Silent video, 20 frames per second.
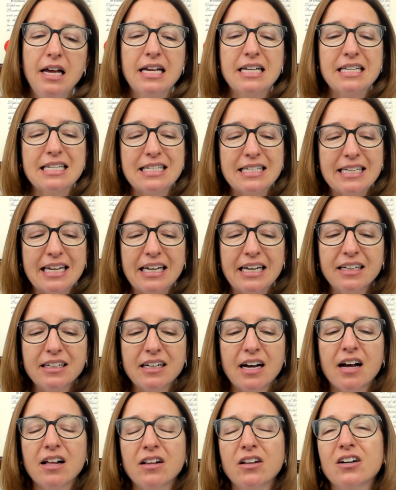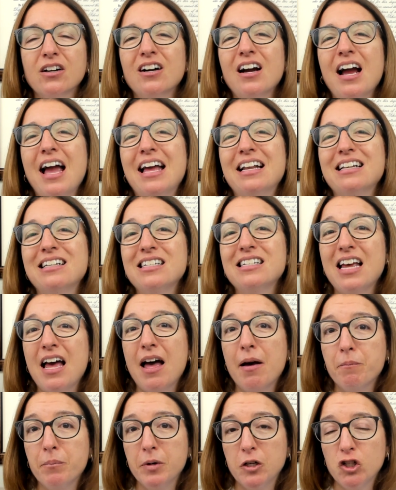skin color, and
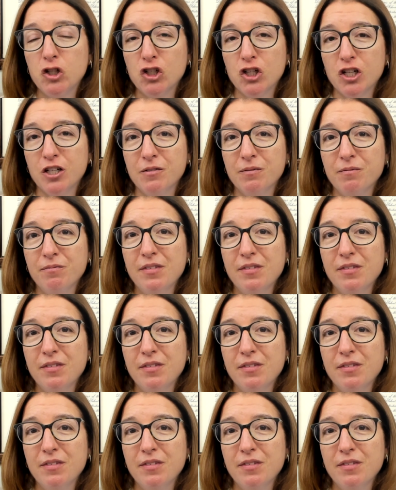temperature.